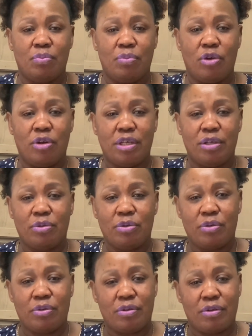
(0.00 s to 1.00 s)
morning,
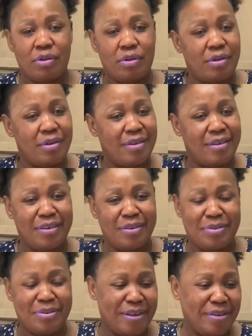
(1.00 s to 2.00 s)

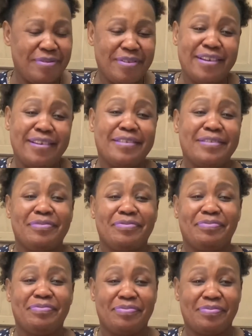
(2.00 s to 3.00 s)
good evening.
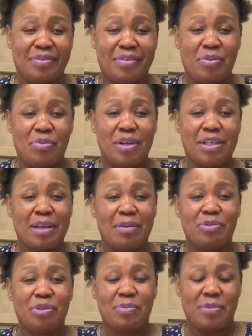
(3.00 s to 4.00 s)
Welcome
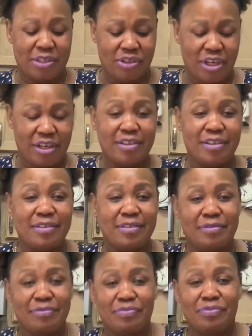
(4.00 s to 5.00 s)
to my channel.
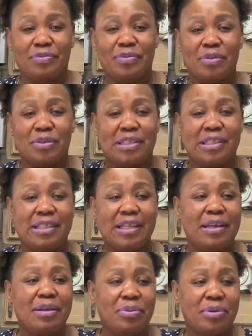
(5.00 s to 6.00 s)

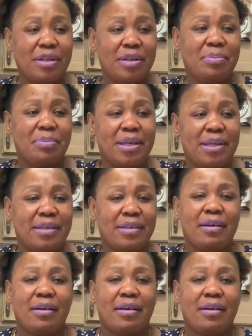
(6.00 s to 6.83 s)
Today we're gonna make